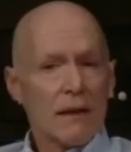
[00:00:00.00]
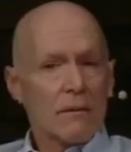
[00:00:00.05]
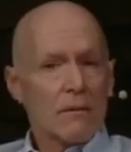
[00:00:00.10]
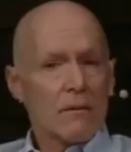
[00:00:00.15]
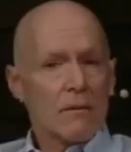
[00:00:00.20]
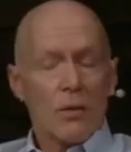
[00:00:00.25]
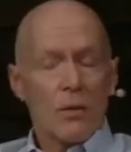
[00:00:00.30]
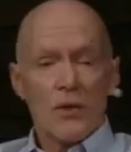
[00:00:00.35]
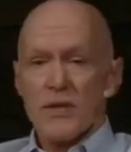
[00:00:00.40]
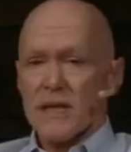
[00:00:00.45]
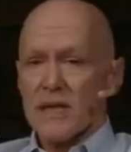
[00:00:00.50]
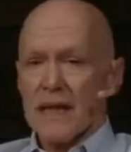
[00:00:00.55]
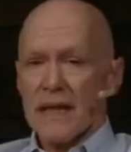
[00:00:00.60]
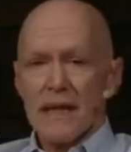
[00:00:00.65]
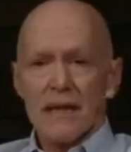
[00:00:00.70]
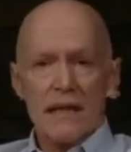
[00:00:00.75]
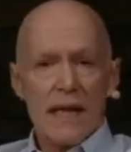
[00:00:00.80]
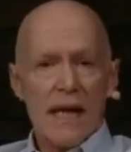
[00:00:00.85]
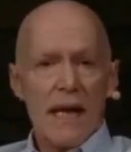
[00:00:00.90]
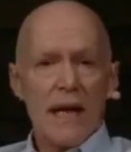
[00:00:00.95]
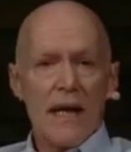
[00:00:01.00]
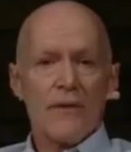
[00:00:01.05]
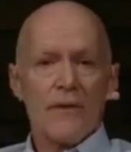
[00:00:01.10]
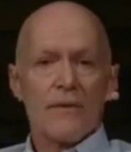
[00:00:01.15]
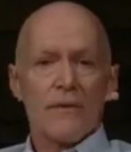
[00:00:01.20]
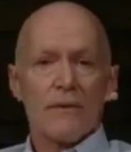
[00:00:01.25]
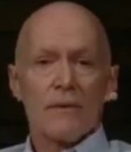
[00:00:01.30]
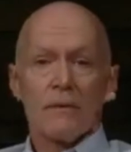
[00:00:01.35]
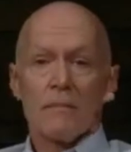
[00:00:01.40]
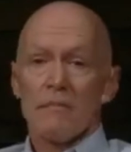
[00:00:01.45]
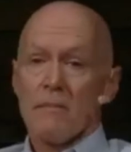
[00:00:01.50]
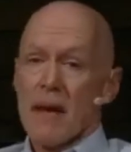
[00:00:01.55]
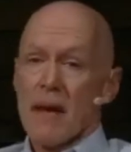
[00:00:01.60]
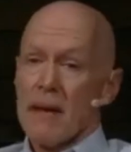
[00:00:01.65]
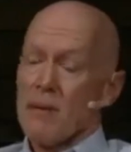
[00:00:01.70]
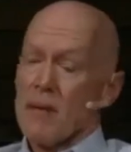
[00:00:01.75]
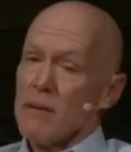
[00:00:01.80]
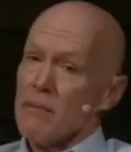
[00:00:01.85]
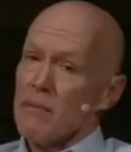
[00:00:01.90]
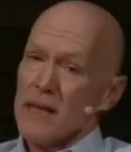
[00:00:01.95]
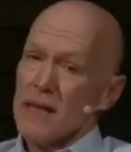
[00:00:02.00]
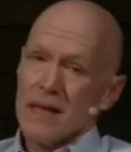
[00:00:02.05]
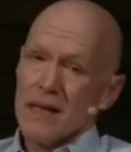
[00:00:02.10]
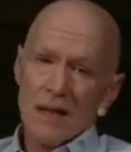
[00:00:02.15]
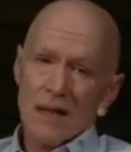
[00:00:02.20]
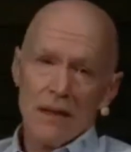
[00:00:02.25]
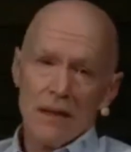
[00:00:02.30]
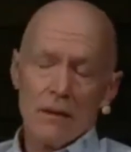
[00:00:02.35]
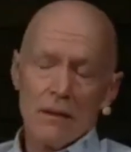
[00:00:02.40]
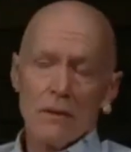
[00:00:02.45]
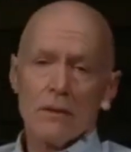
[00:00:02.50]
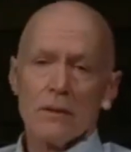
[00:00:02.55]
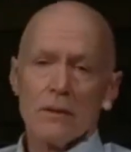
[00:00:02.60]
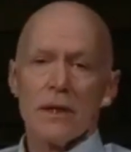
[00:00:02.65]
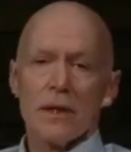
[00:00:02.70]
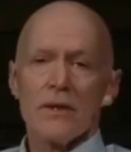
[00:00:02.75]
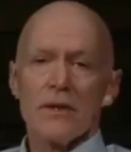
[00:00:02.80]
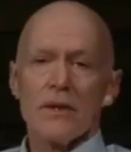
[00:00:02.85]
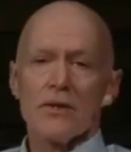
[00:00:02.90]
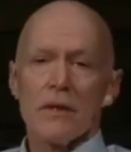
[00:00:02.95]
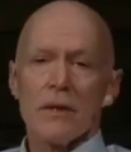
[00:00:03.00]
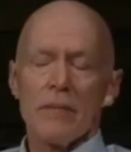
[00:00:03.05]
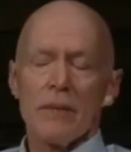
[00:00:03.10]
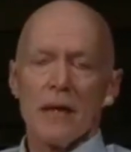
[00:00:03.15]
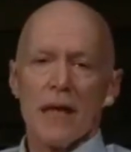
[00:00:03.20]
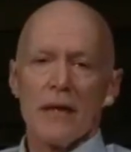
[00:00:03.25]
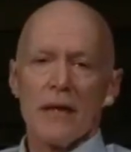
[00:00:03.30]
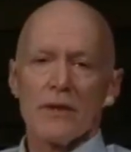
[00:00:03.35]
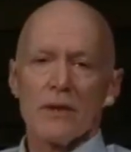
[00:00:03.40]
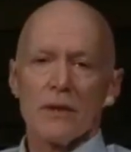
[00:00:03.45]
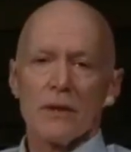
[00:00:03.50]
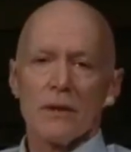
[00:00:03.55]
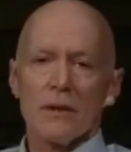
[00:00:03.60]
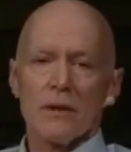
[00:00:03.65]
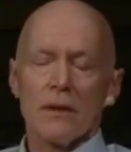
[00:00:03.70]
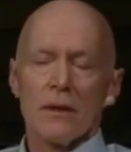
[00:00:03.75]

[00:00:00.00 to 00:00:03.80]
seeing death, maybe being killed in the tribulation.